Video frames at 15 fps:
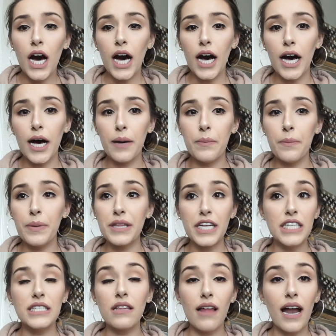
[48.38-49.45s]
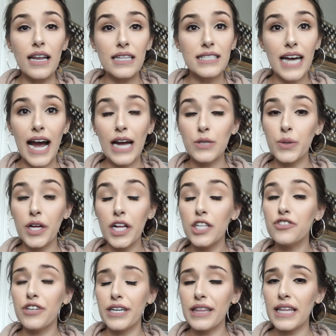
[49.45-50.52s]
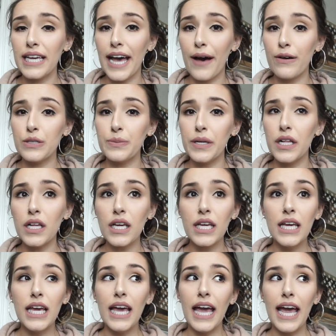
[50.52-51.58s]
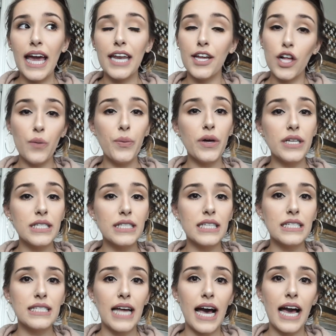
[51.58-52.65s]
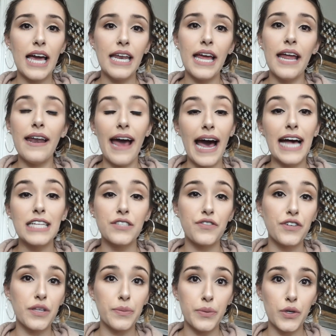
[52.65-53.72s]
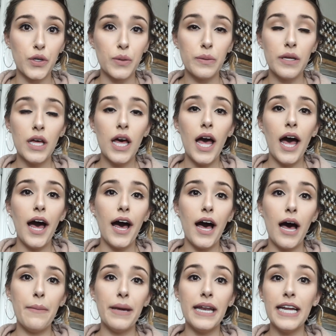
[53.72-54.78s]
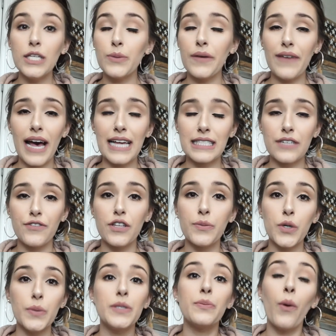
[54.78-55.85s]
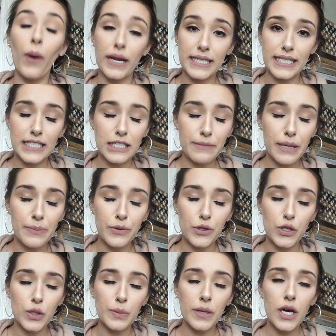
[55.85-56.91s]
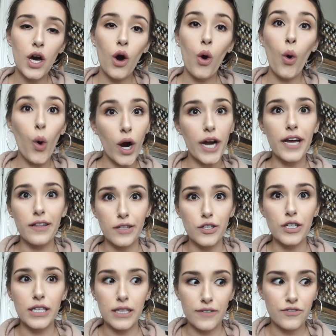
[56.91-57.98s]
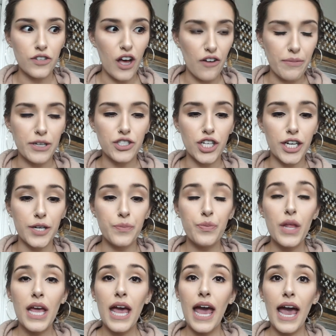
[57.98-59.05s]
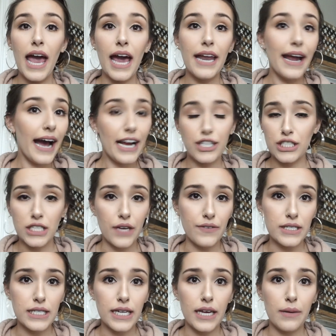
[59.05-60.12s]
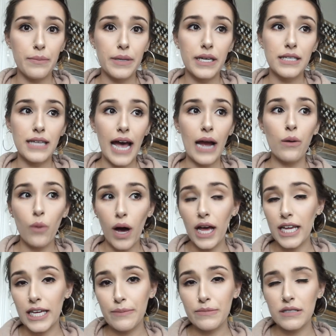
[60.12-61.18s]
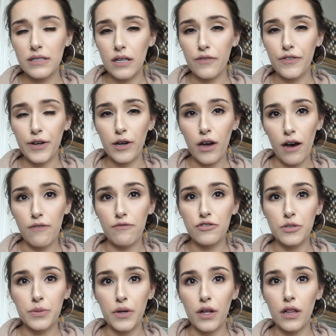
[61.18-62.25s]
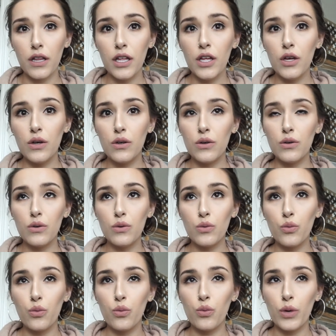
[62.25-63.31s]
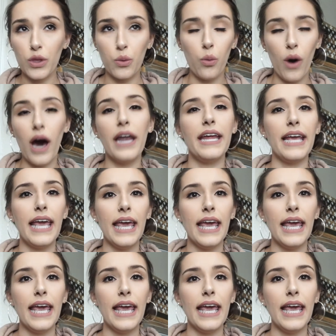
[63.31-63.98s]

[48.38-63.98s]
um, but there's a lot of the times where he'll drink the cow's milk and he'll put it to the side and ask for the boob. Um, and his way of asking for the boob is pointing to my boob or he'll literally lift off my shirt and I just give it to him because I want him to still feel comfortable with wanting